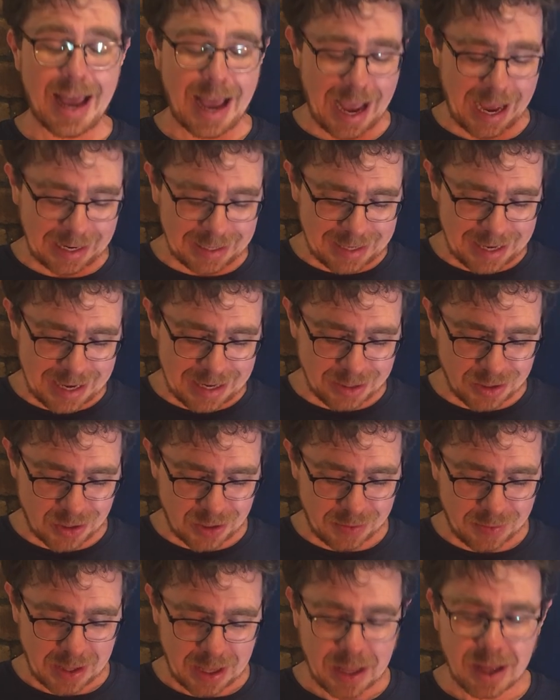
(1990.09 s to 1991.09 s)
and
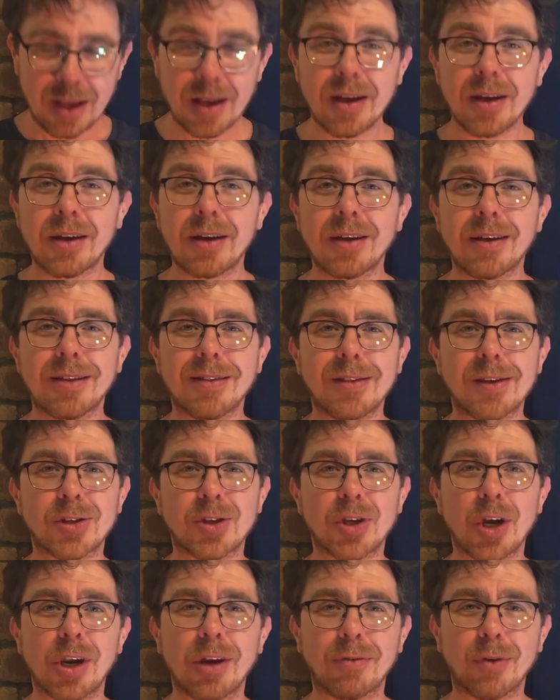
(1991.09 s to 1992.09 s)
is the
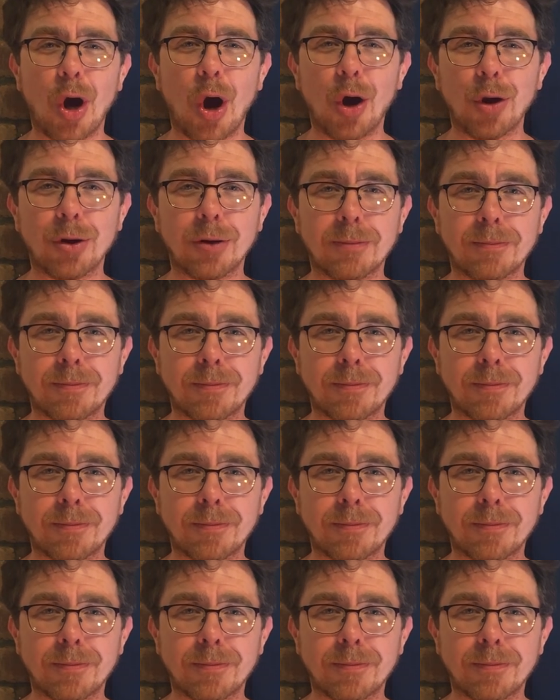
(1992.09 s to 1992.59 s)
Son of God."